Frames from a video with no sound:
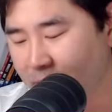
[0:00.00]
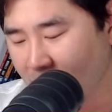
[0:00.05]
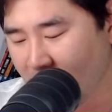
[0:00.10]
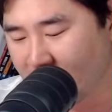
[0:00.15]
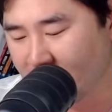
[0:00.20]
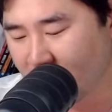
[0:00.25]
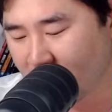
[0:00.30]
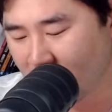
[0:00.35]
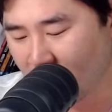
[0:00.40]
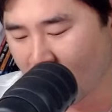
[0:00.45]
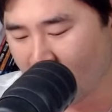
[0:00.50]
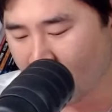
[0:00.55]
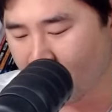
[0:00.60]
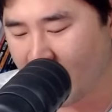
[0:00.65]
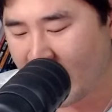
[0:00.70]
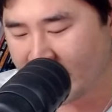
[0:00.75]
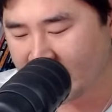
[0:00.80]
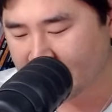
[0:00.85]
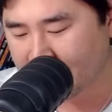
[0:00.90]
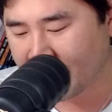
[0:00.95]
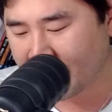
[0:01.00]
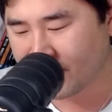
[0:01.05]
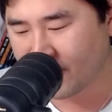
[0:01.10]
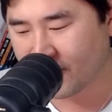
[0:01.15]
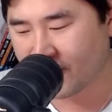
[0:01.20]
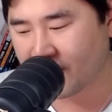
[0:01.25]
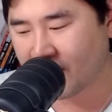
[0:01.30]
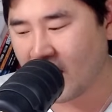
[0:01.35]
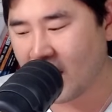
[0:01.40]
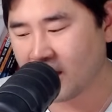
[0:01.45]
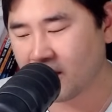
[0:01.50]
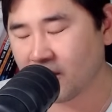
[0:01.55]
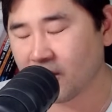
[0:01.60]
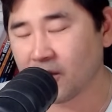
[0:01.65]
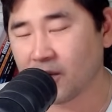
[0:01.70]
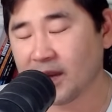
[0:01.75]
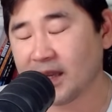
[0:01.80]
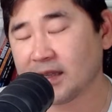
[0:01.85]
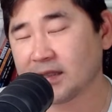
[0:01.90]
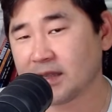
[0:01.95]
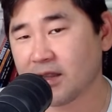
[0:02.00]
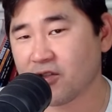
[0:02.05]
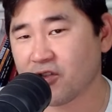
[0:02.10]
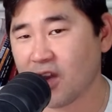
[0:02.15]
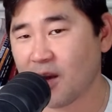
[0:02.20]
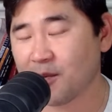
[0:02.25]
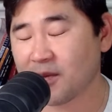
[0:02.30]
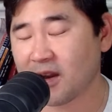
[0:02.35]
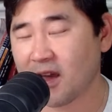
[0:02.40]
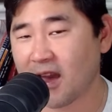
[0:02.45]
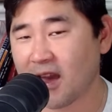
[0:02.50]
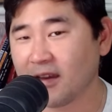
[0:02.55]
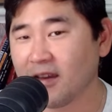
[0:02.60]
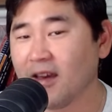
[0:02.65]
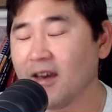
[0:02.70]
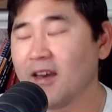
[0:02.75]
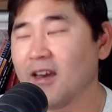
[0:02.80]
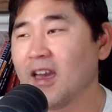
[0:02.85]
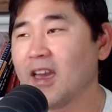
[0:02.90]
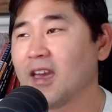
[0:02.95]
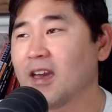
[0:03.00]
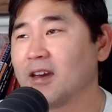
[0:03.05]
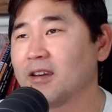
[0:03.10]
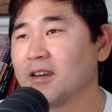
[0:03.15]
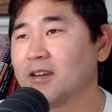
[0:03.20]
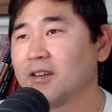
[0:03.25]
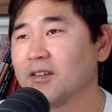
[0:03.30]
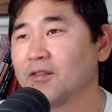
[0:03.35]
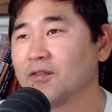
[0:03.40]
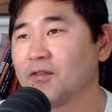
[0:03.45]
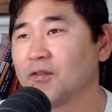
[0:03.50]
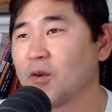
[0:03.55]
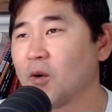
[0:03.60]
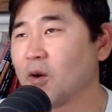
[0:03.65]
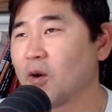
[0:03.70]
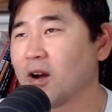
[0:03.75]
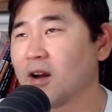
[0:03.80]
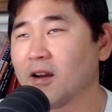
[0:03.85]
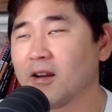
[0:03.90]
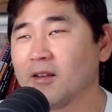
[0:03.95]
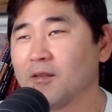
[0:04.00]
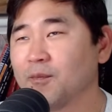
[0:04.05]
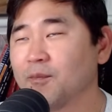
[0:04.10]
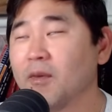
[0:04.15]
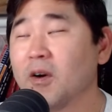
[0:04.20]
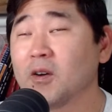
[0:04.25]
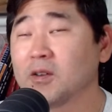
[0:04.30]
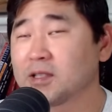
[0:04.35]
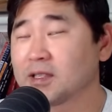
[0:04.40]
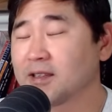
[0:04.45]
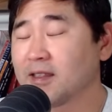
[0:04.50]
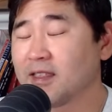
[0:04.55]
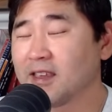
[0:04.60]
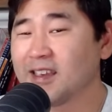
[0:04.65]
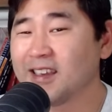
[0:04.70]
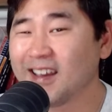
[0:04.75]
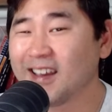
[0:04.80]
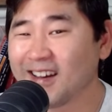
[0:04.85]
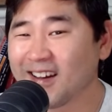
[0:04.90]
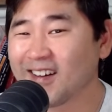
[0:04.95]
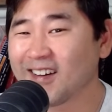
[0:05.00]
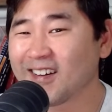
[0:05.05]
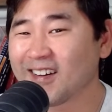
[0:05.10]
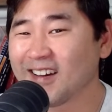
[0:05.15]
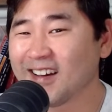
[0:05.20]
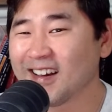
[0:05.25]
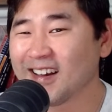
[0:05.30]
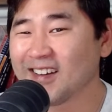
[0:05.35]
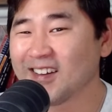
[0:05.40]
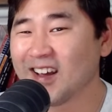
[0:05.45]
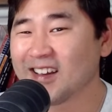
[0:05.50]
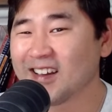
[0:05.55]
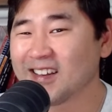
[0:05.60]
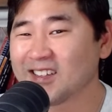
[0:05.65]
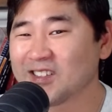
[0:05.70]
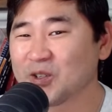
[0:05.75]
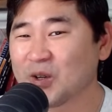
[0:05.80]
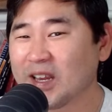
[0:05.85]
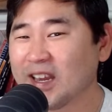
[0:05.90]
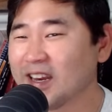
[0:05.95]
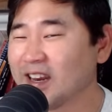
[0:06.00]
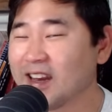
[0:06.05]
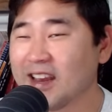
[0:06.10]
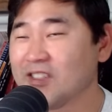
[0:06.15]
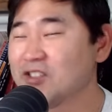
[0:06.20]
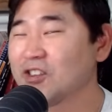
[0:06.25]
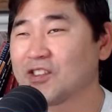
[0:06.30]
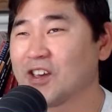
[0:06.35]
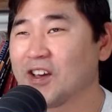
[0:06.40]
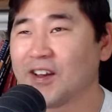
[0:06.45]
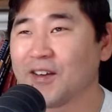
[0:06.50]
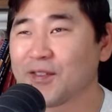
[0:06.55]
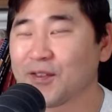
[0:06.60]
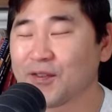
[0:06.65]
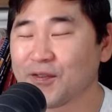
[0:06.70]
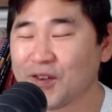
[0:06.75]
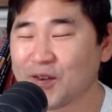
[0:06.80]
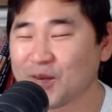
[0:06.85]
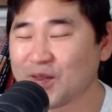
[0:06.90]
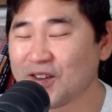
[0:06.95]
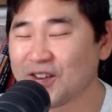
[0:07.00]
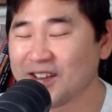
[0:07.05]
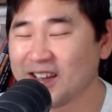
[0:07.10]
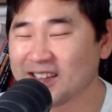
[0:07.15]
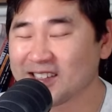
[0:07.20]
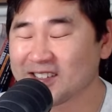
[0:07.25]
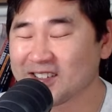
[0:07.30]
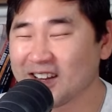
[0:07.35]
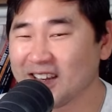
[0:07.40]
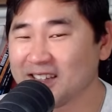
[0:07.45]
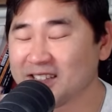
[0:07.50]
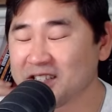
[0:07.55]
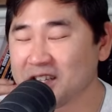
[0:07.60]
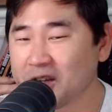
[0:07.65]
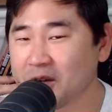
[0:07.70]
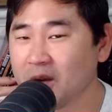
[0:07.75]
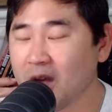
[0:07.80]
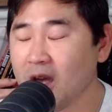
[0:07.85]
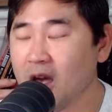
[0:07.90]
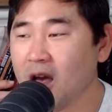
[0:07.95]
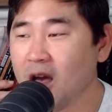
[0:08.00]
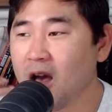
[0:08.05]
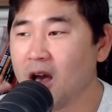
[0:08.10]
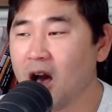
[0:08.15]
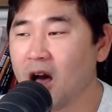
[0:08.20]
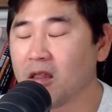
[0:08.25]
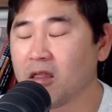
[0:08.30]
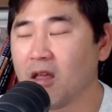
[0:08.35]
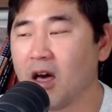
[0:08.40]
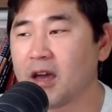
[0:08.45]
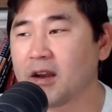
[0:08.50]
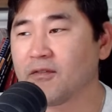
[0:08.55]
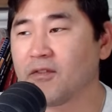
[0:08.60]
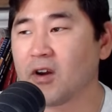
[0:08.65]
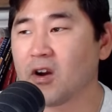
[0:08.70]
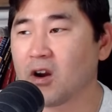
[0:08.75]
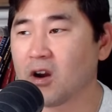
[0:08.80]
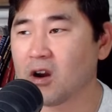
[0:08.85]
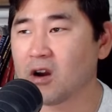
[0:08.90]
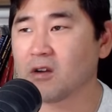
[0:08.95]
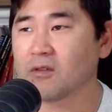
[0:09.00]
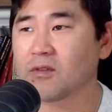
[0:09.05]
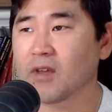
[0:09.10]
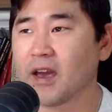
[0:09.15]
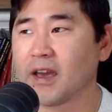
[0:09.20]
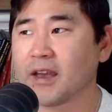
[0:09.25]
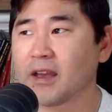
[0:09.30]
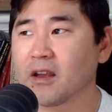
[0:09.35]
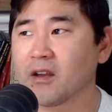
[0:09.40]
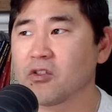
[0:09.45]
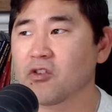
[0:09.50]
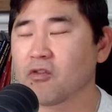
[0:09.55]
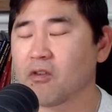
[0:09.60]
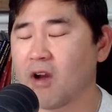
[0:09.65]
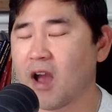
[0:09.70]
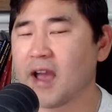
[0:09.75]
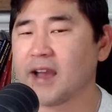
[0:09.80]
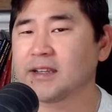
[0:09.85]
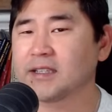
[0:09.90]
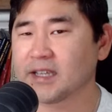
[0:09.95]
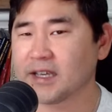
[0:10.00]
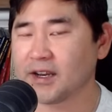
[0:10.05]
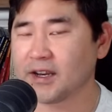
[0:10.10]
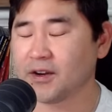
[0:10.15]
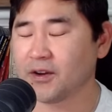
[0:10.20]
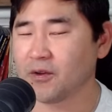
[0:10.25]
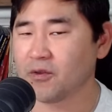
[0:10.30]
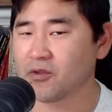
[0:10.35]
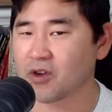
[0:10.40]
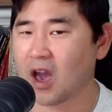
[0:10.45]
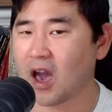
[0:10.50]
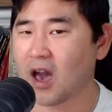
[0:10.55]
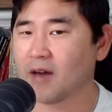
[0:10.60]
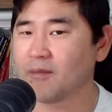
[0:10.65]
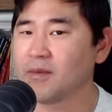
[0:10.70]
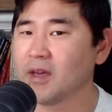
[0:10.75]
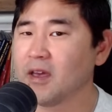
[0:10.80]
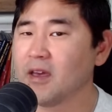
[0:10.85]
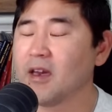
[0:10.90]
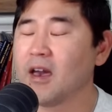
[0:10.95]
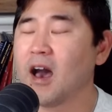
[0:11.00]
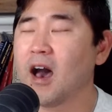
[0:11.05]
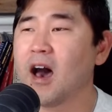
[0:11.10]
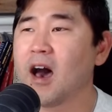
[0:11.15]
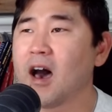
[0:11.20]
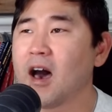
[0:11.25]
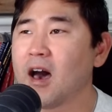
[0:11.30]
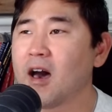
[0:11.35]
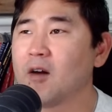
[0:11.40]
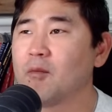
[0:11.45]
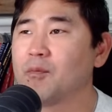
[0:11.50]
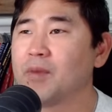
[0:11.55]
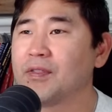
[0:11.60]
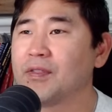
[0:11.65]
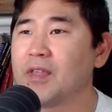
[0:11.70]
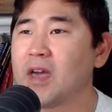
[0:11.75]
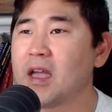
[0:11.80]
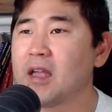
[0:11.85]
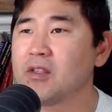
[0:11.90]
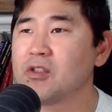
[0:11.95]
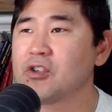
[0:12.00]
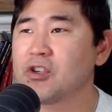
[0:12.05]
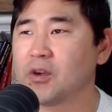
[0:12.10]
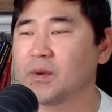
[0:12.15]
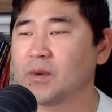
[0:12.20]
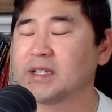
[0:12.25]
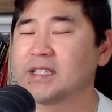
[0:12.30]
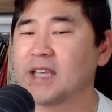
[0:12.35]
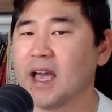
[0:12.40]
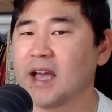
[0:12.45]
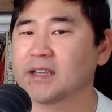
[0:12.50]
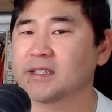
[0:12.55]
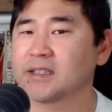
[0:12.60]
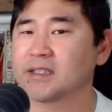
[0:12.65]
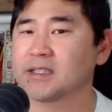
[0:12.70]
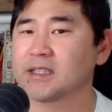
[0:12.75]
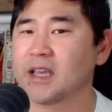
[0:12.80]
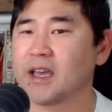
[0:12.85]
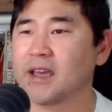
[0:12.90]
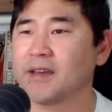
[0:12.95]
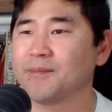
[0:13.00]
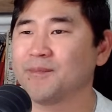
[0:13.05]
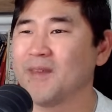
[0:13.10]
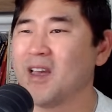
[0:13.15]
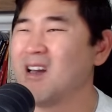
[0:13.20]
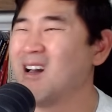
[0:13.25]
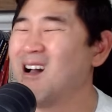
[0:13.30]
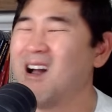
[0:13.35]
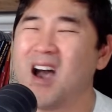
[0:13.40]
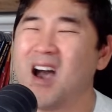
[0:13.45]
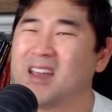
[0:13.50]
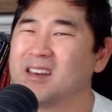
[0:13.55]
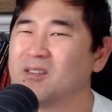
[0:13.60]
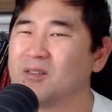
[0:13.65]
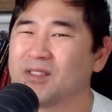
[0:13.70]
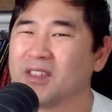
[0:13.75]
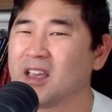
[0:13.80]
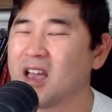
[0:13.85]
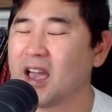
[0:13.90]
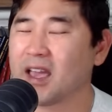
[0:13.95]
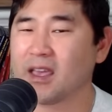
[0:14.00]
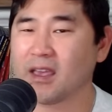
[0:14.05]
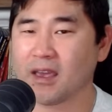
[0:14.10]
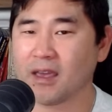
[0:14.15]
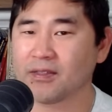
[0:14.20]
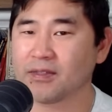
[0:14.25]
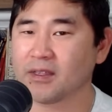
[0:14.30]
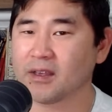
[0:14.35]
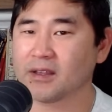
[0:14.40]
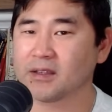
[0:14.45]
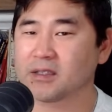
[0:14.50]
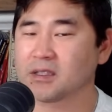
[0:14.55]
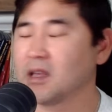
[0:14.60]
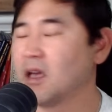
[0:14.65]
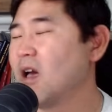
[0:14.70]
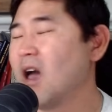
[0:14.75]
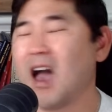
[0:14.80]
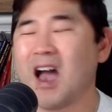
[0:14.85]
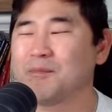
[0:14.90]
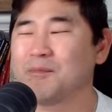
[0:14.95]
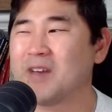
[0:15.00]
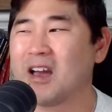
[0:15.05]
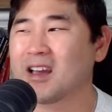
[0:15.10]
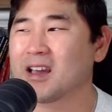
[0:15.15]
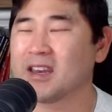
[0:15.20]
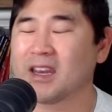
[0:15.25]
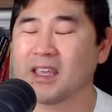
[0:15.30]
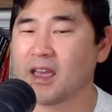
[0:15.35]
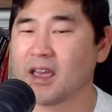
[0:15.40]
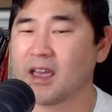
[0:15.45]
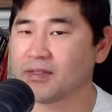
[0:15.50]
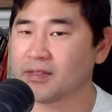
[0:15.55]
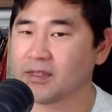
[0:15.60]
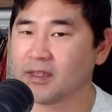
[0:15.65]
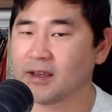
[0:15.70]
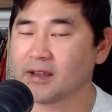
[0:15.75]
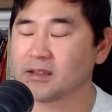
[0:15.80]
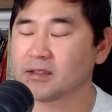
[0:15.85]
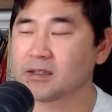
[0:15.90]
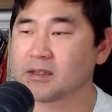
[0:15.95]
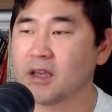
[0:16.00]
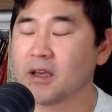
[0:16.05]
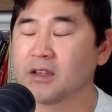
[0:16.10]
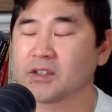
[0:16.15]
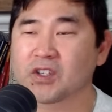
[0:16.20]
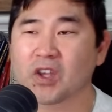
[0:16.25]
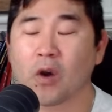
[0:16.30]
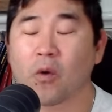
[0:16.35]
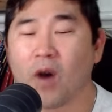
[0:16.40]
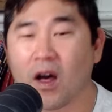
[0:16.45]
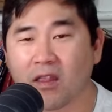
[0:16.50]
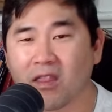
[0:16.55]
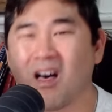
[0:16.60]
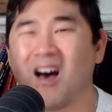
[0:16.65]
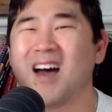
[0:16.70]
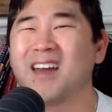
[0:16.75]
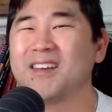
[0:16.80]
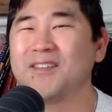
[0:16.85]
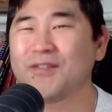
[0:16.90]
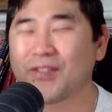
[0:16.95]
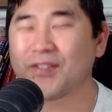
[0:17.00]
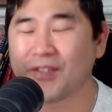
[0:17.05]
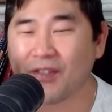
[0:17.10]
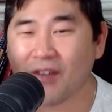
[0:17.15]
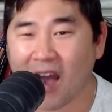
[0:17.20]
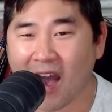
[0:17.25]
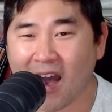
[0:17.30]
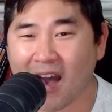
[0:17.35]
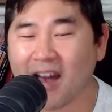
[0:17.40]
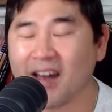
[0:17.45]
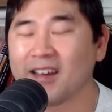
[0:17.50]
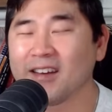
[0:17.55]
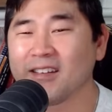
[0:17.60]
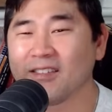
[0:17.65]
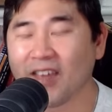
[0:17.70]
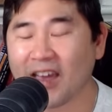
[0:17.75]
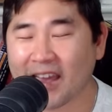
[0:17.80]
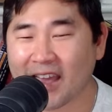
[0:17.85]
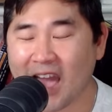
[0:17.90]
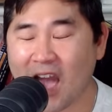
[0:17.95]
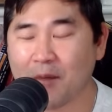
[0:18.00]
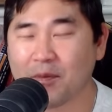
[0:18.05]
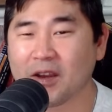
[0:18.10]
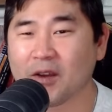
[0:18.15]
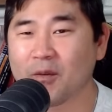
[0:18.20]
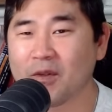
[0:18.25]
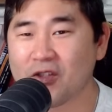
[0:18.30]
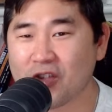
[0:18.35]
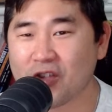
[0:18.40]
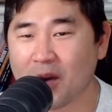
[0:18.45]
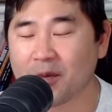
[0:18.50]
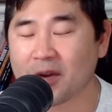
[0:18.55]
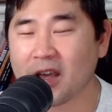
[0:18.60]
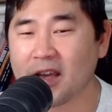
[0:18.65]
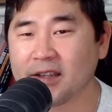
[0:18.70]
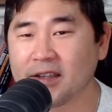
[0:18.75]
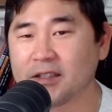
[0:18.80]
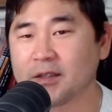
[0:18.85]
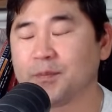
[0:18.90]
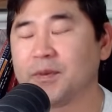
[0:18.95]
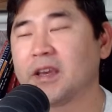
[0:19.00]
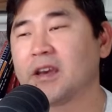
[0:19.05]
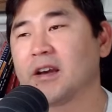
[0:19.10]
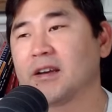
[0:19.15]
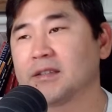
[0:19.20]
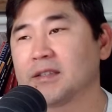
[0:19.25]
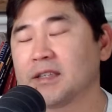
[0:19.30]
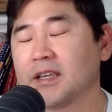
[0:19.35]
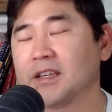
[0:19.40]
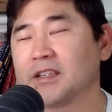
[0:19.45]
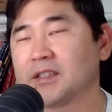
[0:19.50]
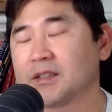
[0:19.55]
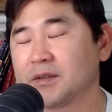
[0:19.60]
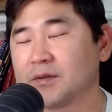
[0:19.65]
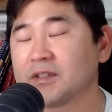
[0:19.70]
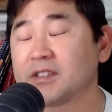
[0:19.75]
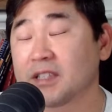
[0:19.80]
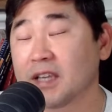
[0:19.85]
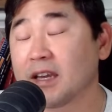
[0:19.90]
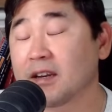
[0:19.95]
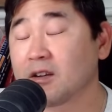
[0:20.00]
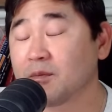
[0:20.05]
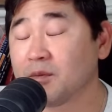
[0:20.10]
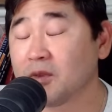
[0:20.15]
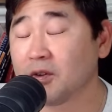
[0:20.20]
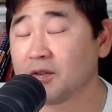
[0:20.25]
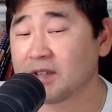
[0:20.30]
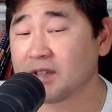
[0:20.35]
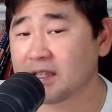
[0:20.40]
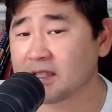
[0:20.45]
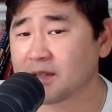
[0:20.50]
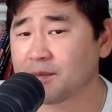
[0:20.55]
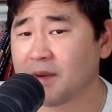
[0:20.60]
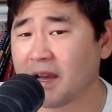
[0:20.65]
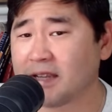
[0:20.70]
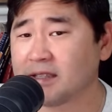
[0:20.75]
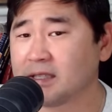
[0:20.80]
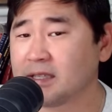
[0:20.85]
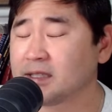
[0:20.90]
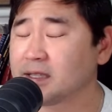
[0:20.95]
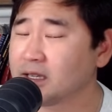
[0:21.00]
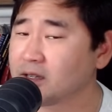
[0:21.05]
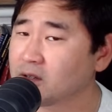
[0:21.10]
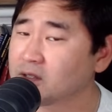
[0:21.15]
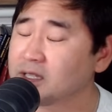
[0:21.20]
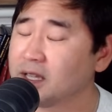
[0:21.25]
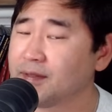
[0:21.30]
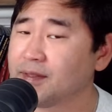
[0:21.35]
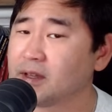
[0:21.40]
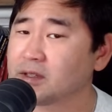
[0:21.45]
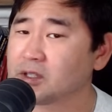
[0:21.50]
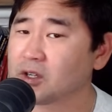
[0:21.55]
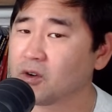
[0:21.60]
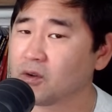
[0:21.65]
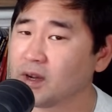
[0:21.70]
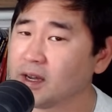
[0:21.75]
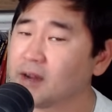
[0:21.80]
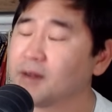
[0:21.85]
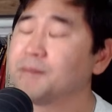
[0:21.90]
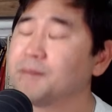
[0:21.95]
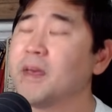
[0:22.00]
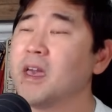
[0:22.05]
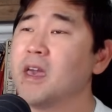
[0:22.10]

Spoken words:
You know, it reminds me of a friend who is a Gemini. And for most of the year, and I just got off the phone with her yesterday too, a lot of her like trying to get a new job, but then she would text and say, I don't think I can get this. I'm not going to get this. So a lot of that like happening with Geminis because it's Saturn moved into Pisces in your 10th house of career.